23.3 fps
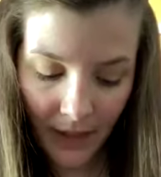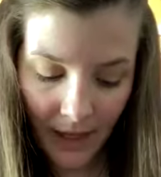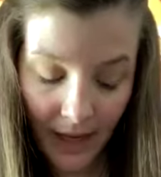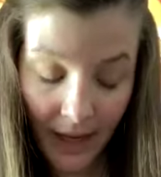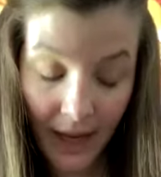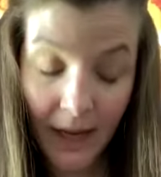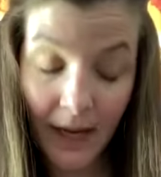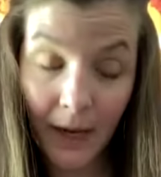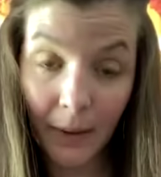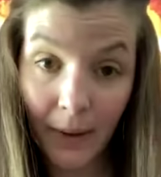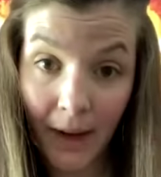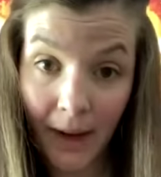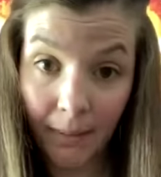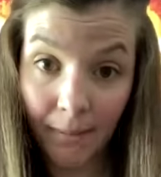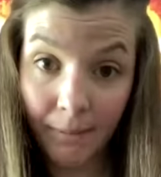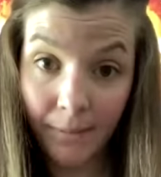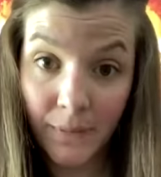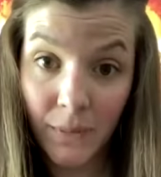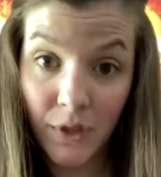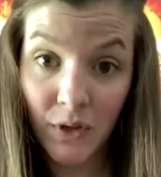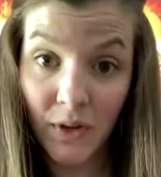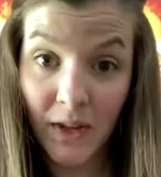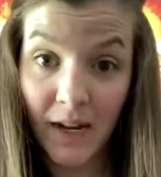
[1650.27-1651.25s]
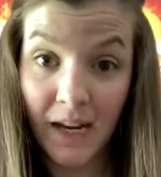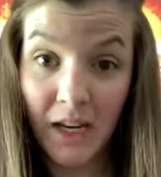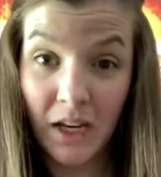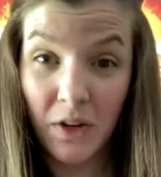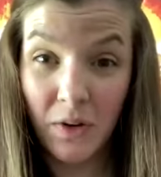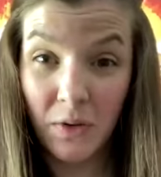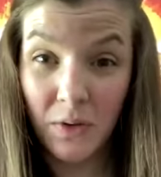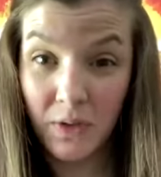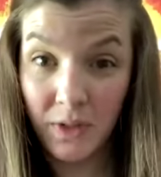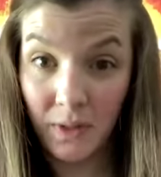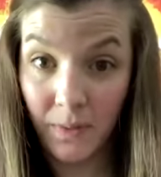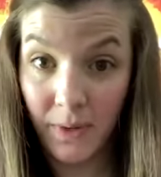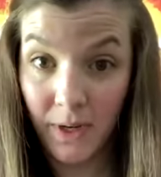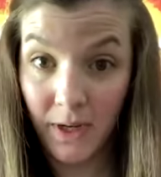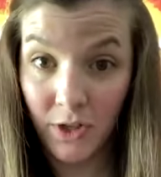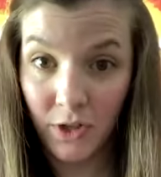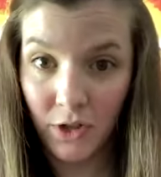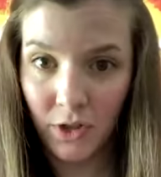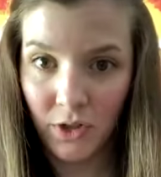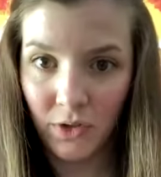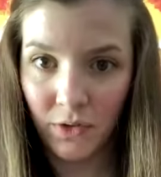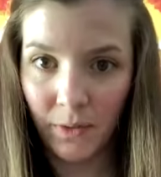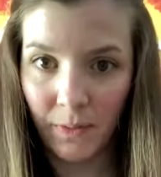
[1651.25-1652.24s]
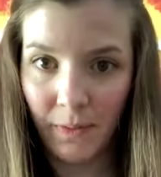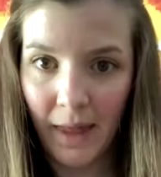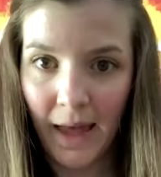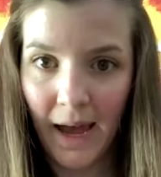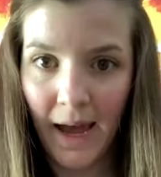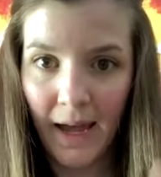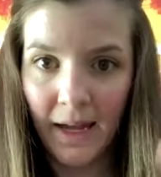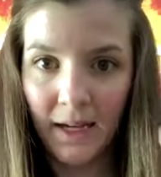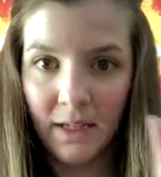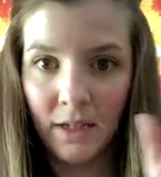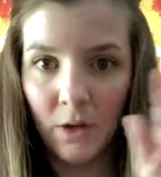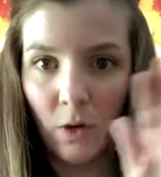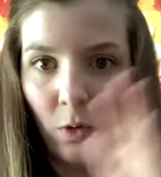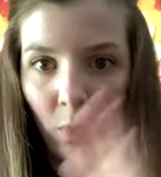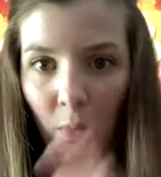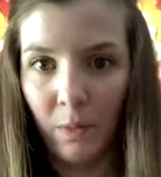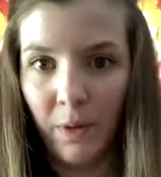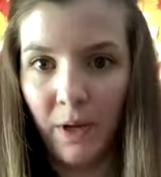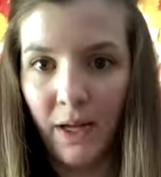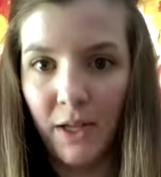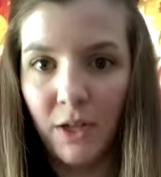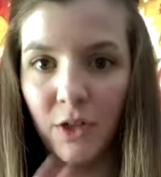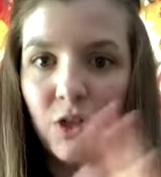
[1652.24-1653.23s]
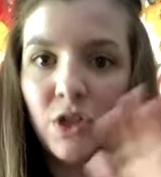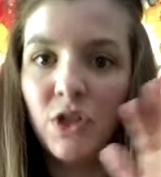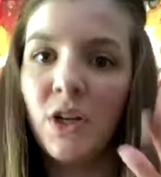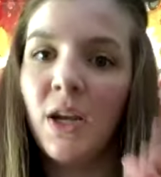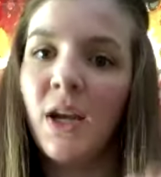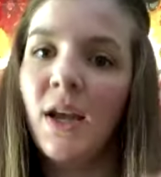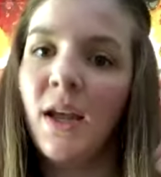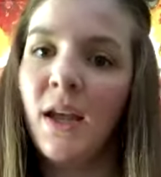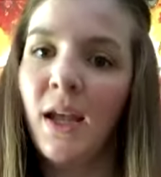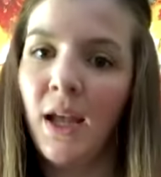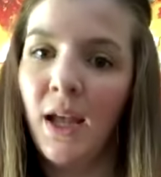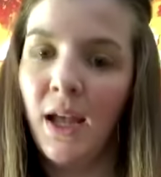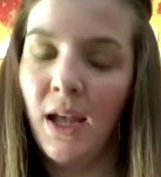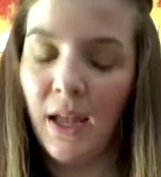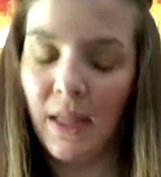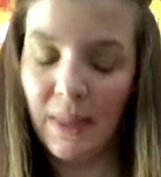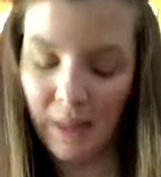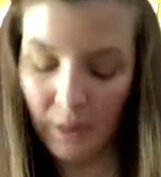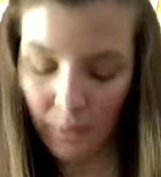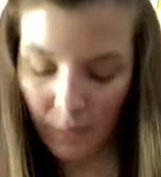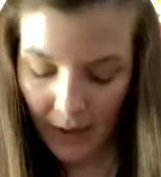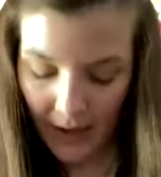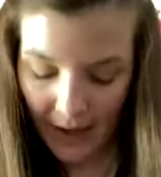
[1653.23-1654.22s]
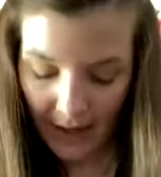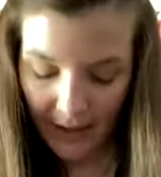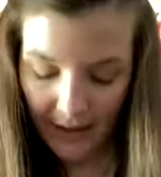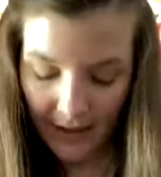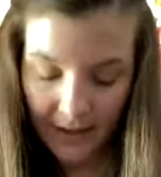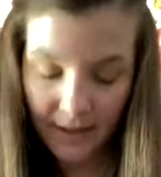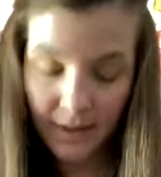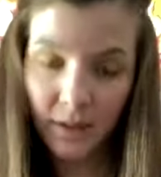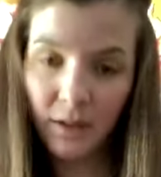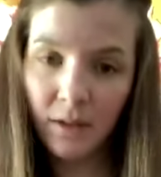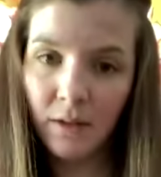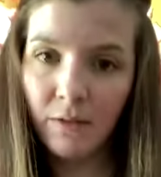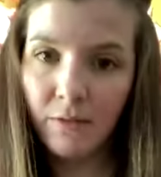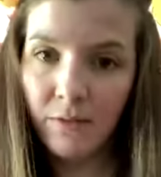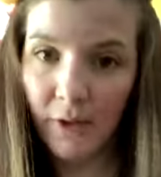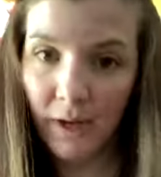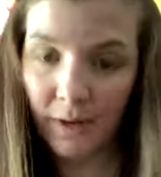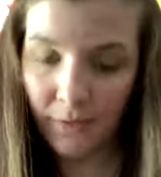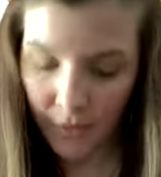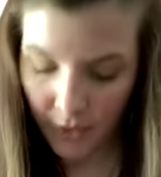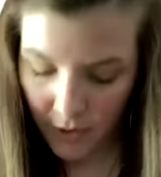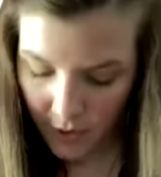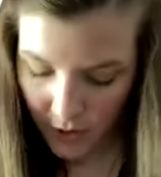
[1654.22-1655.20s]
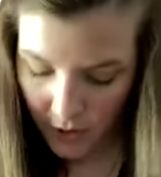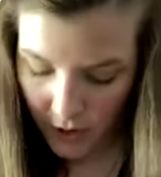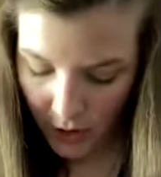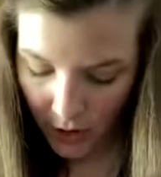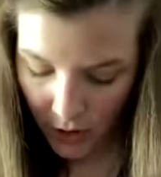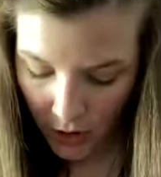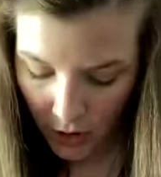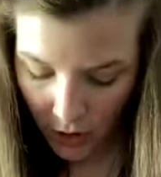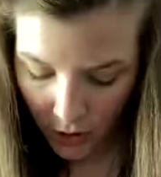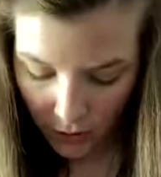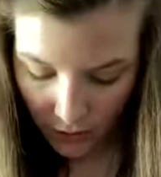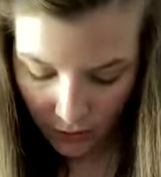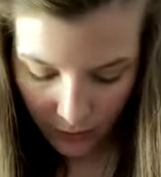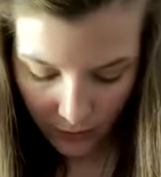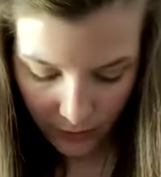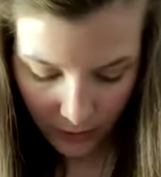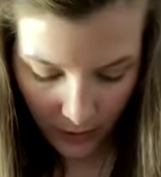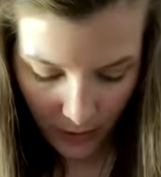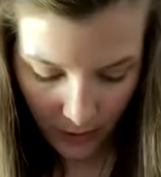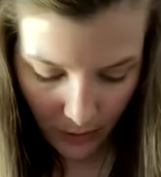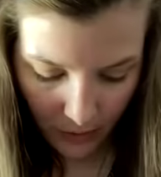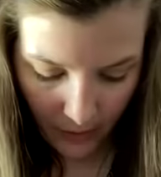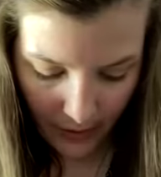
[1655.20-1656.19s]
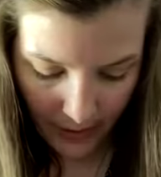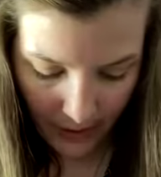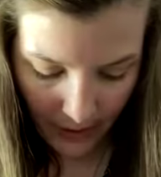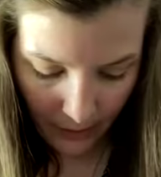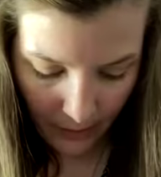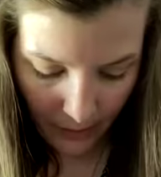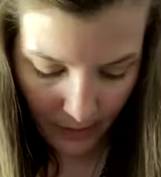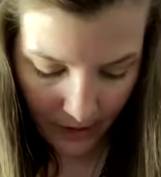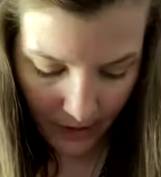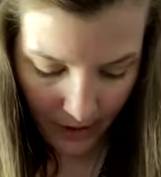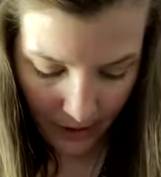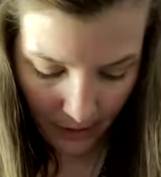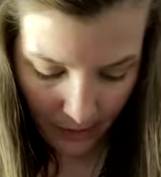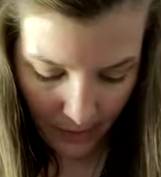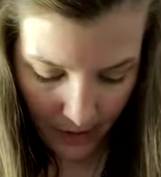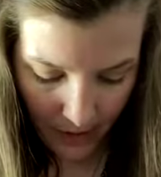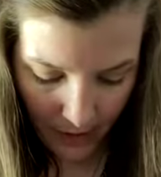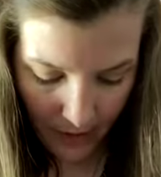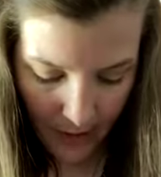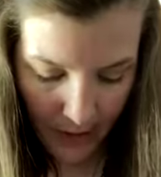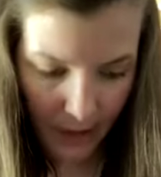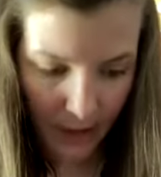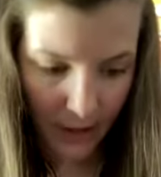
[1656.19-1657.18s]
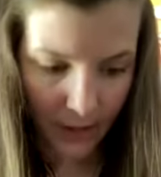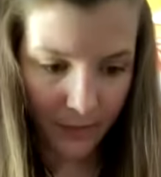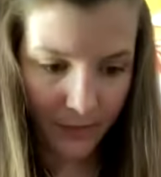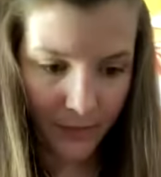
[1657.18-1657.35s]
Anyway, so then I used the pictures from that to hole punch, and then we had these little favors to go for our wedding when we got married.